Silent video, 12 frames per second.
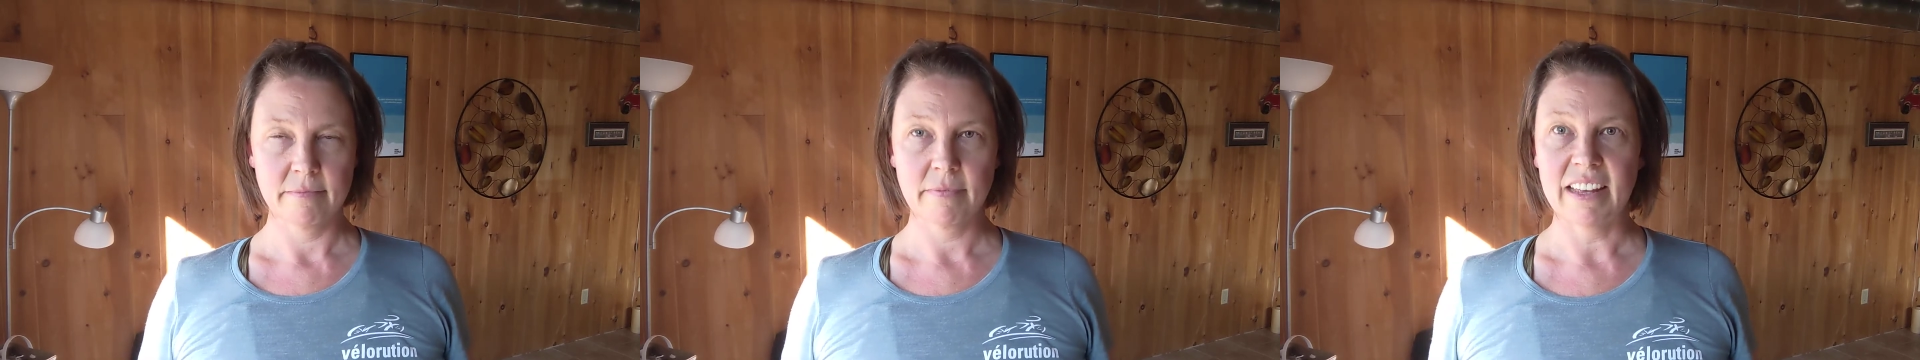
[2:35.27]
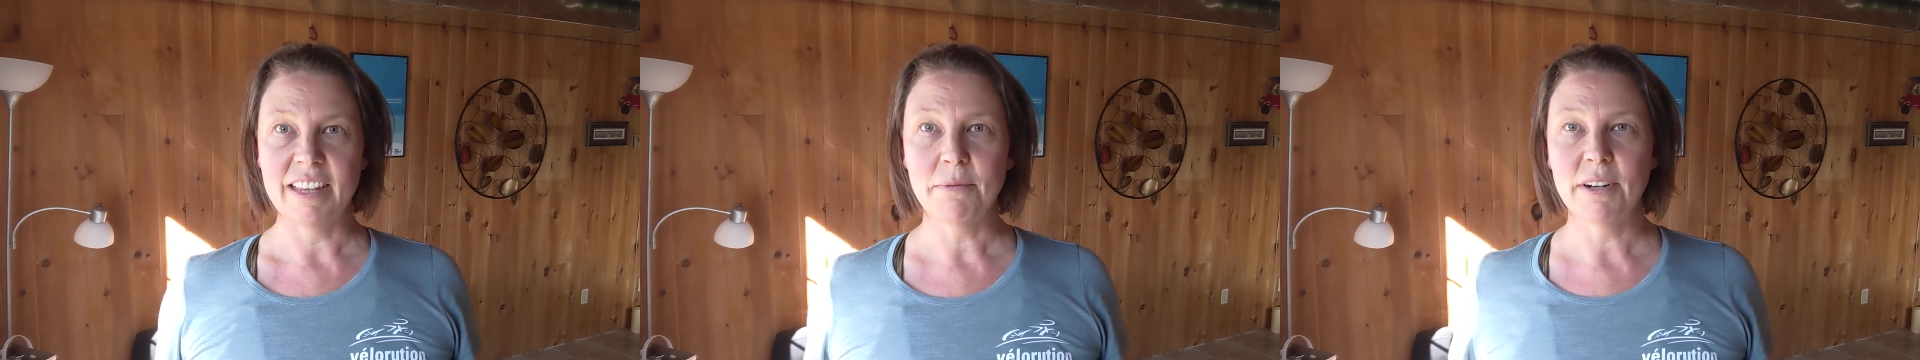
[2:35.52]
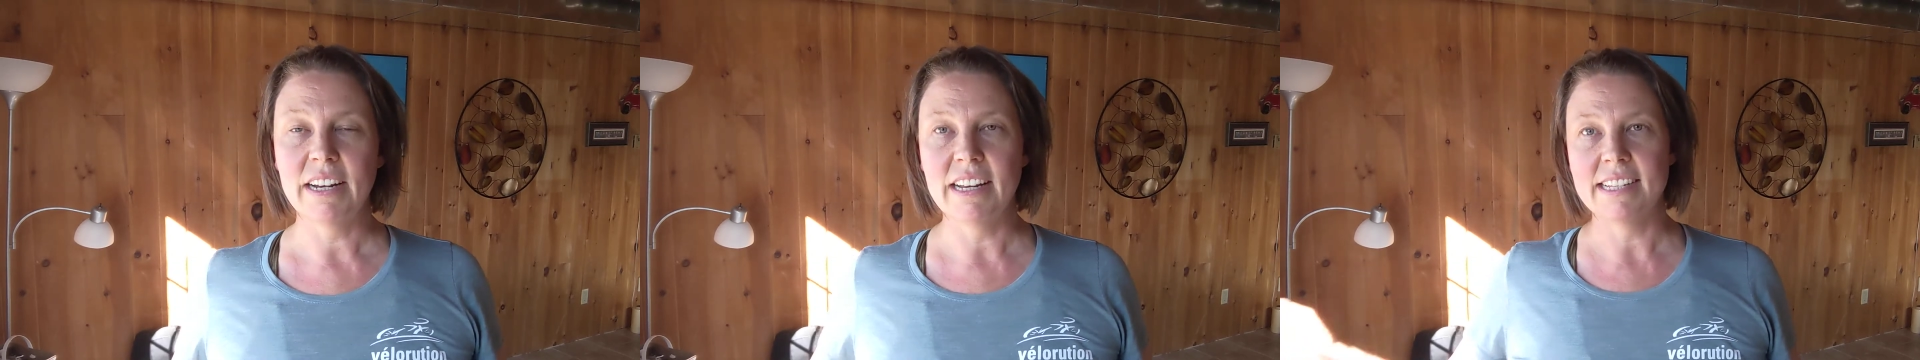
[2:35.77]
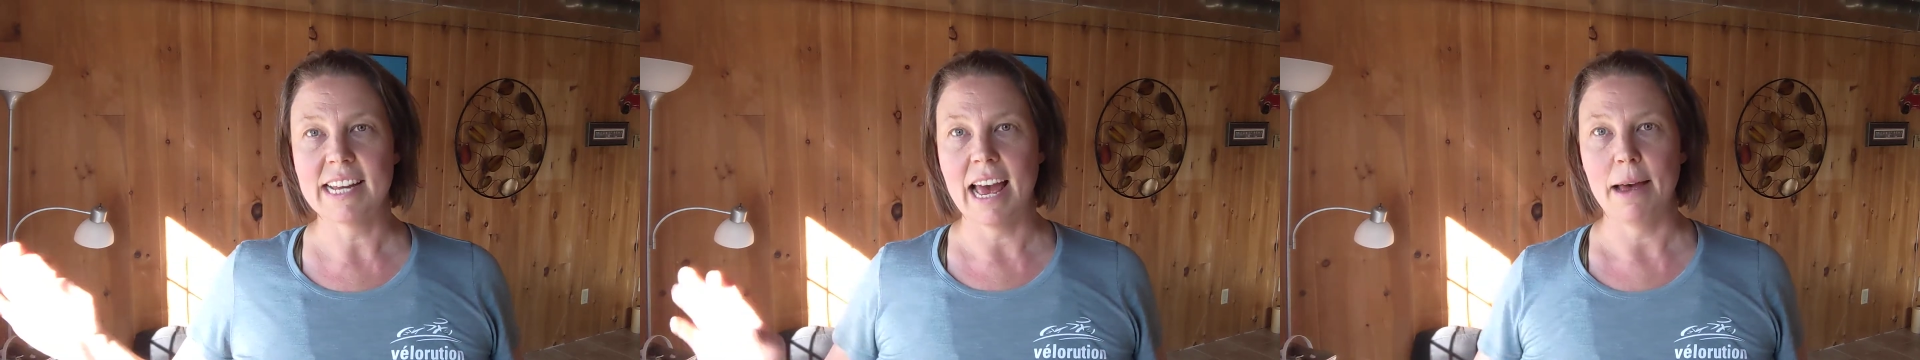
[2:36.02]
And then we're going
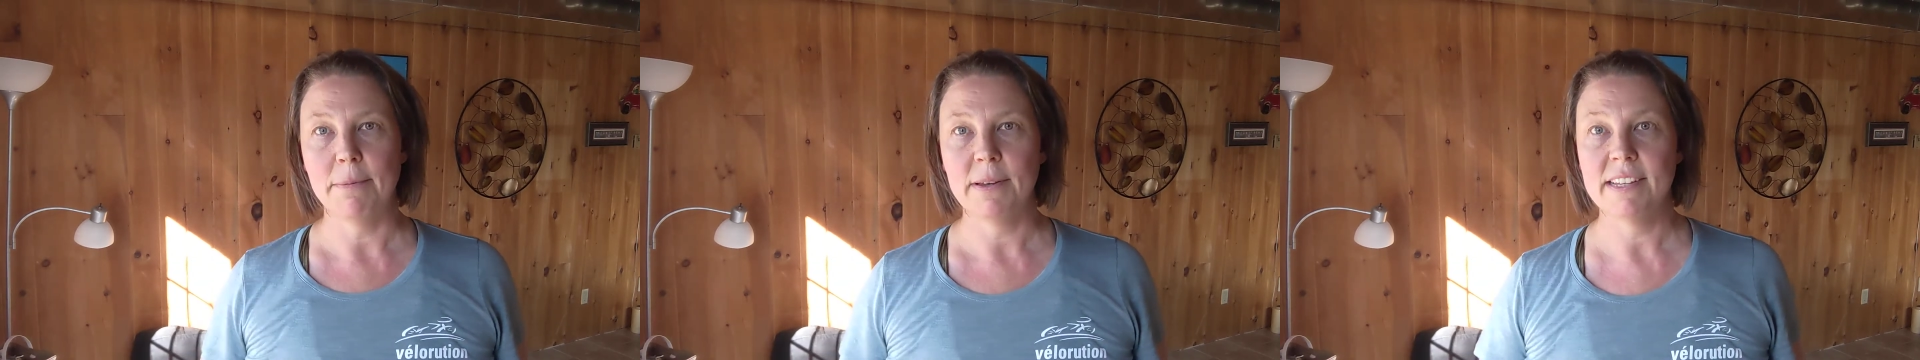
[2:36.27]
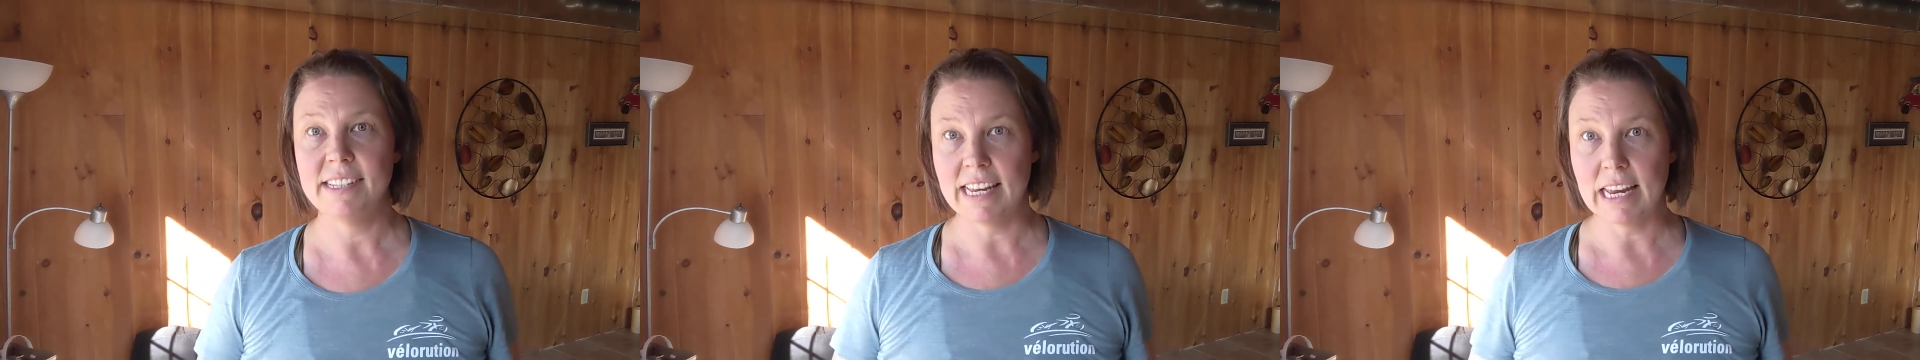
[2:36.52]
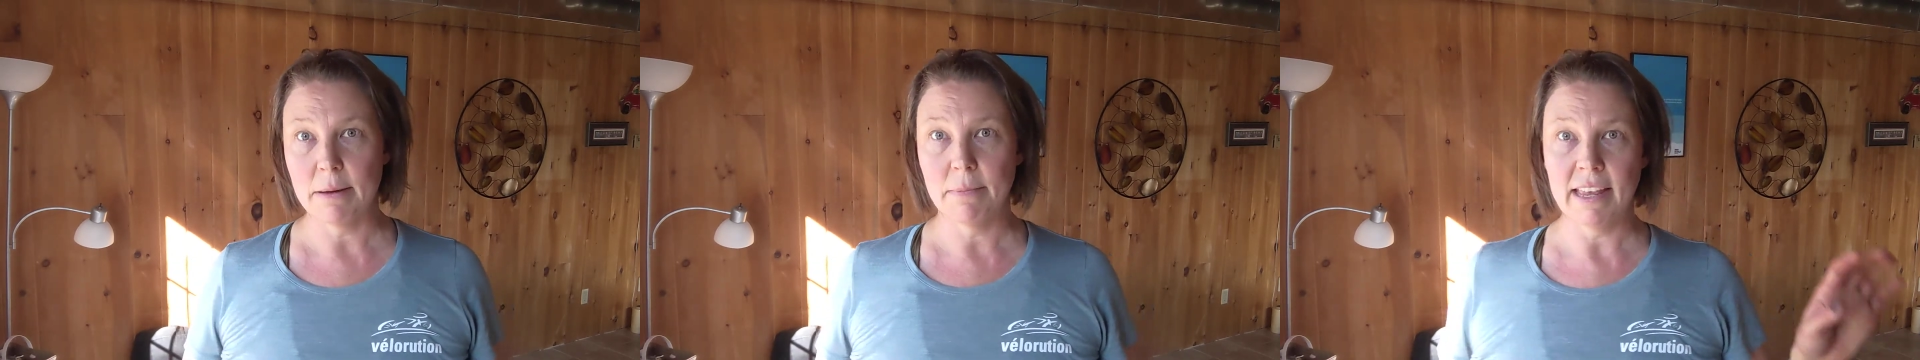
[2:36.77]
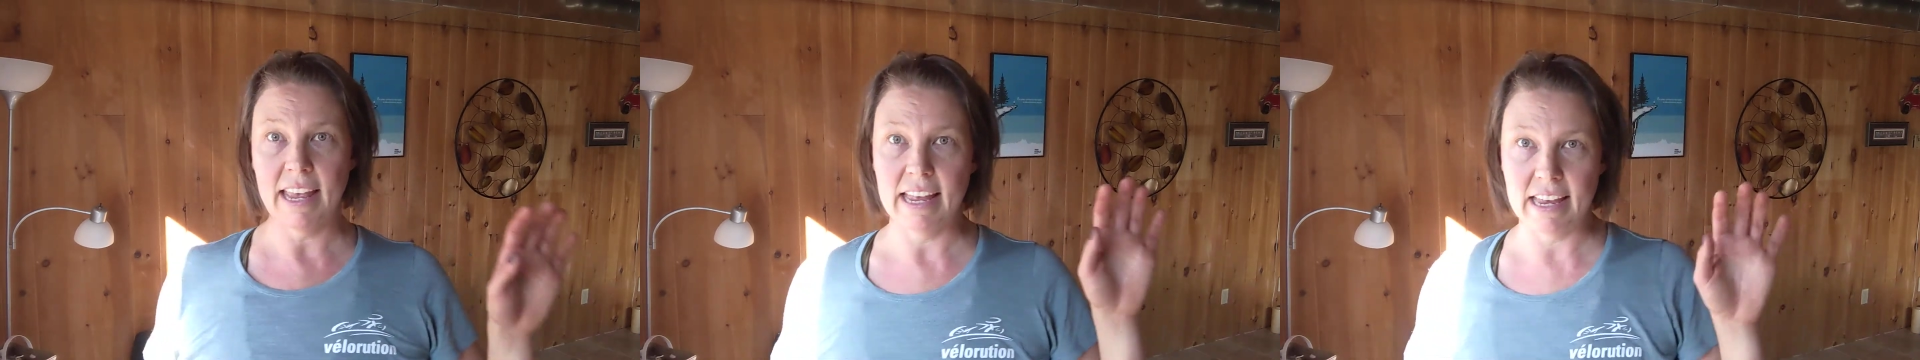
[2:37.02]
to tap same
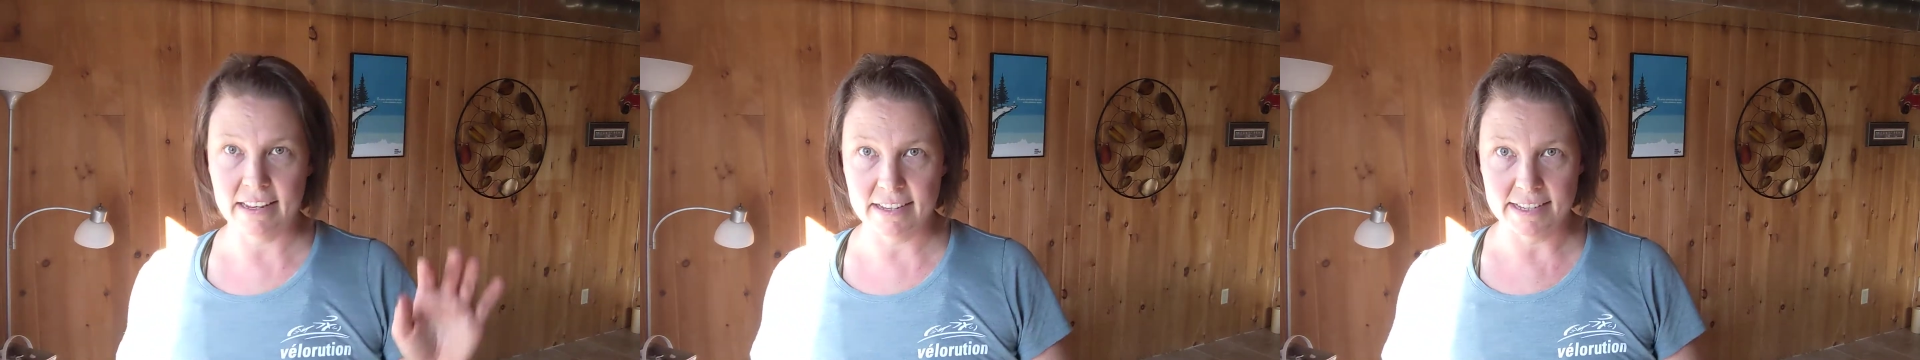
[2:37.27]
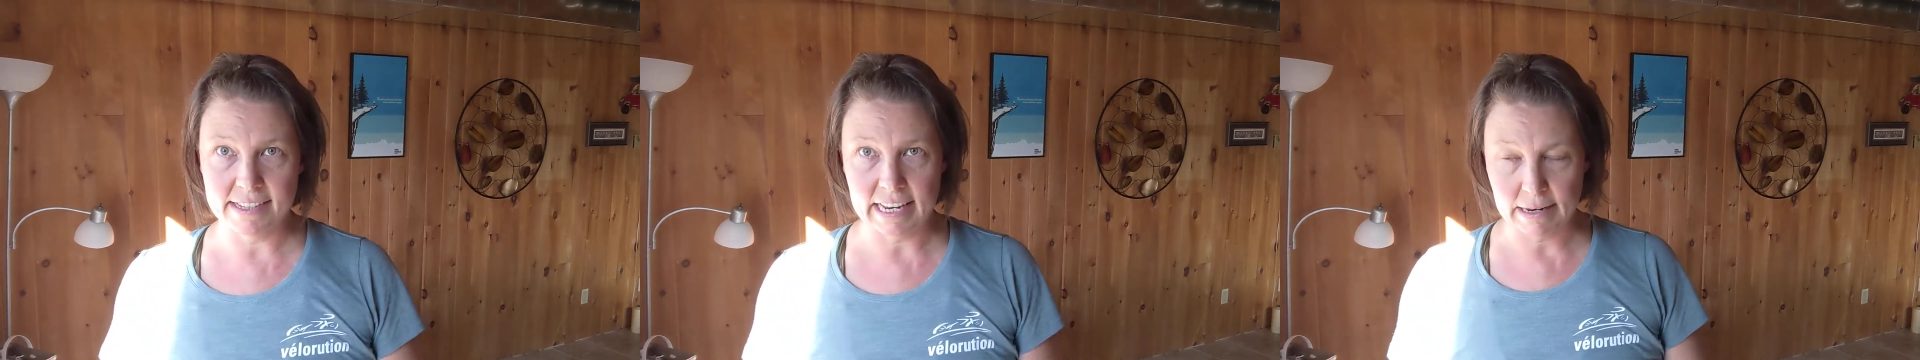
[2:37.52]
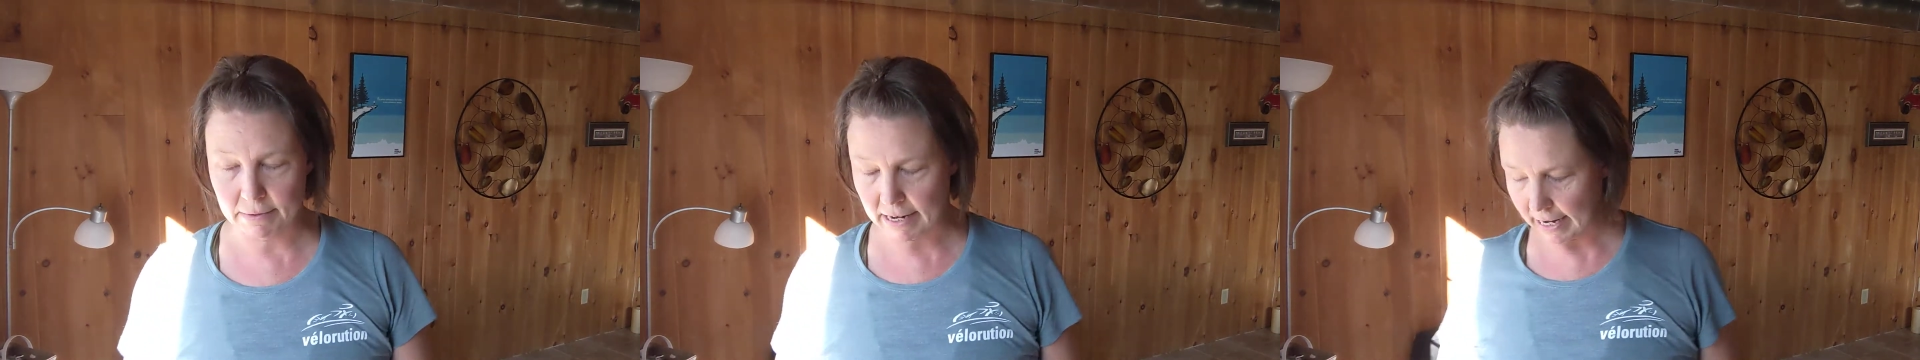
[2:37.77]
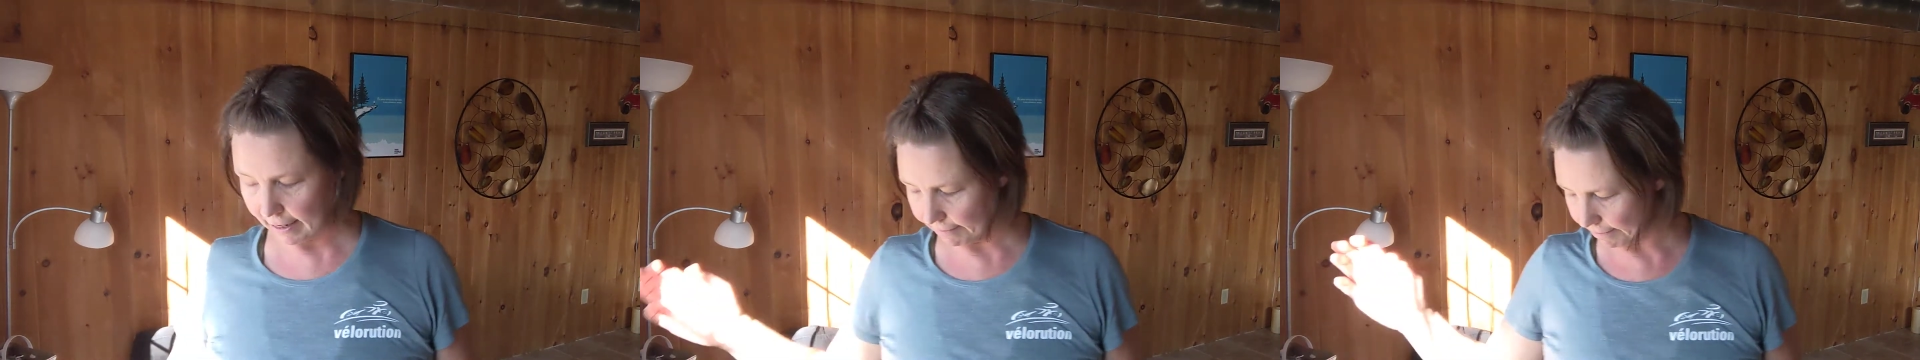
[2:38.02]
hand to same
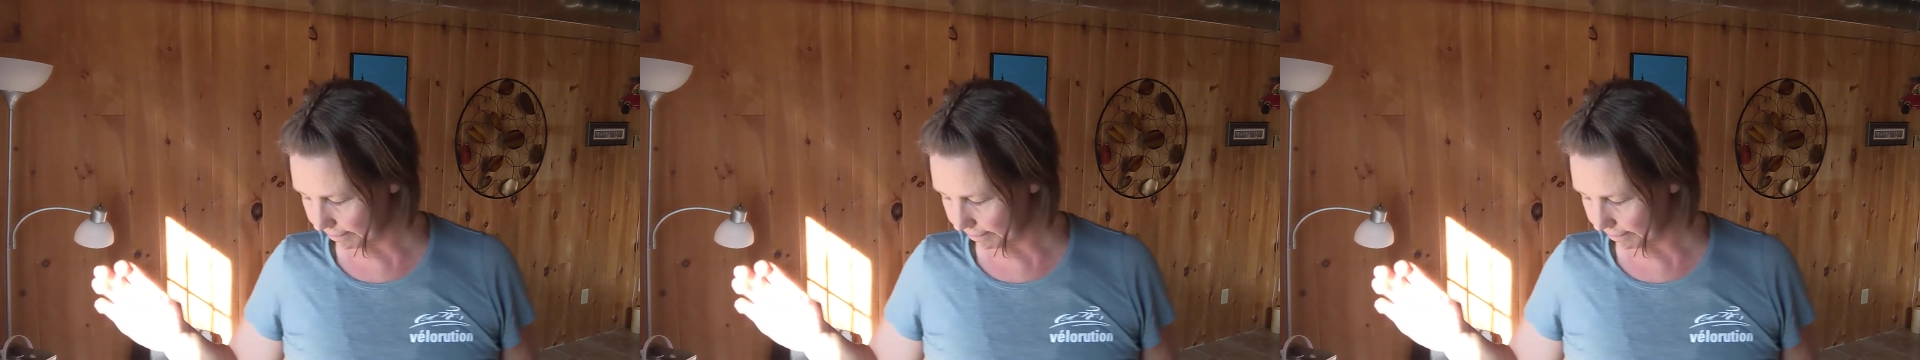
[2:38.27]
knee.